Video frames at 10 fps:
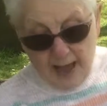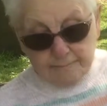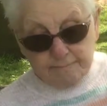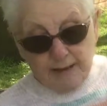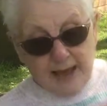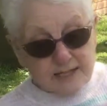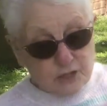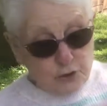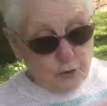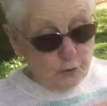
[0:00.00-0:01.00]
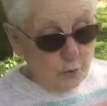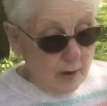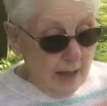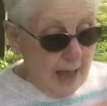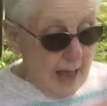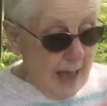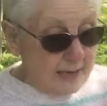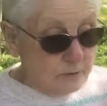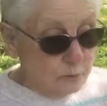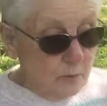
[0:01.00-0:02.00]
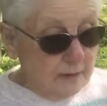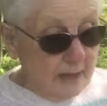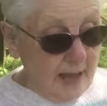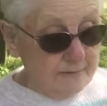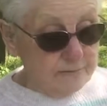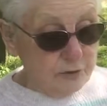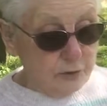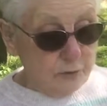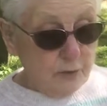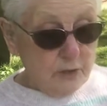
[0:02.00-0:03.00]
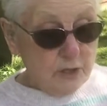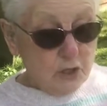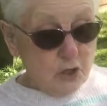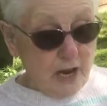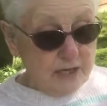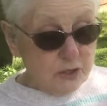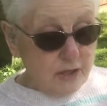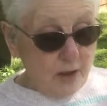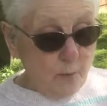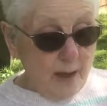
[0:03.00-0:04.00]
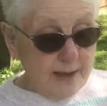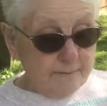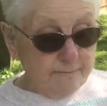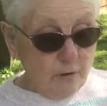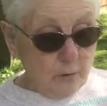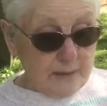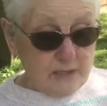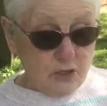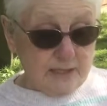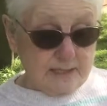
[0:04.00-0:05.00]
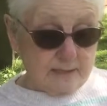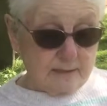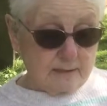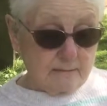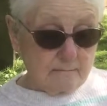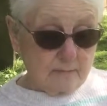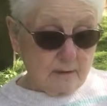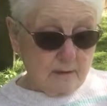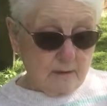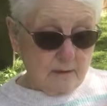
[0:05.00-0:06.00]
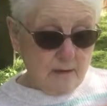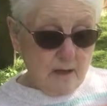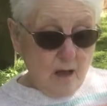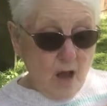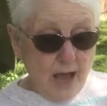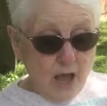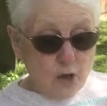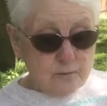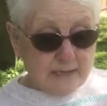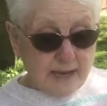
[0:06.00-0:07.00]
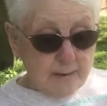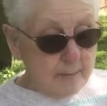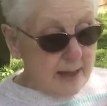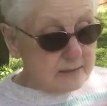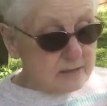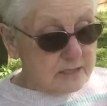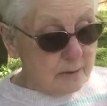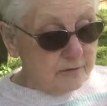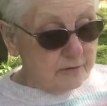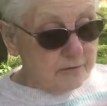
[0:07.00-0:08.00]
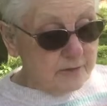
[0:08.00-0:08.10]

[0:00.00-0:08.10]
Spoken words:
have had to and will have to change their way of following Jesus. I hope to get back to some of the